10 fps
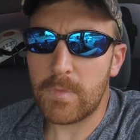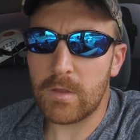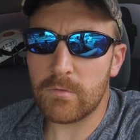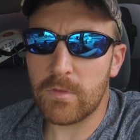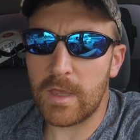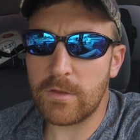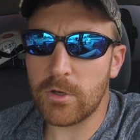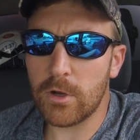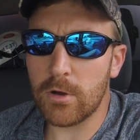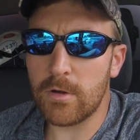so they
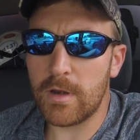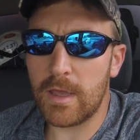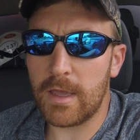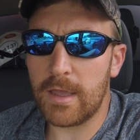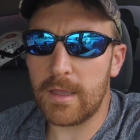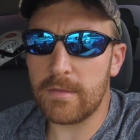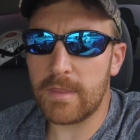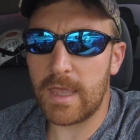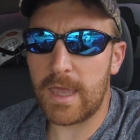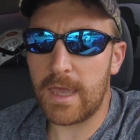turned and
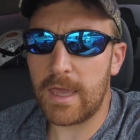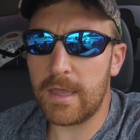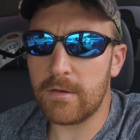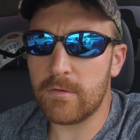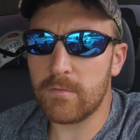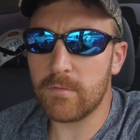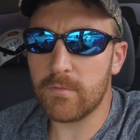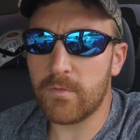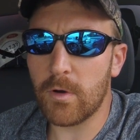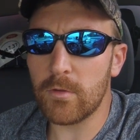they head
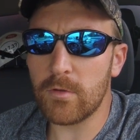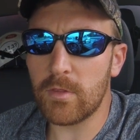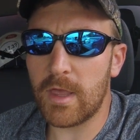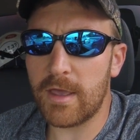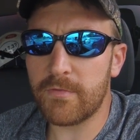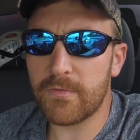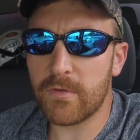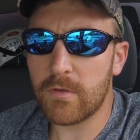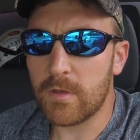farther left,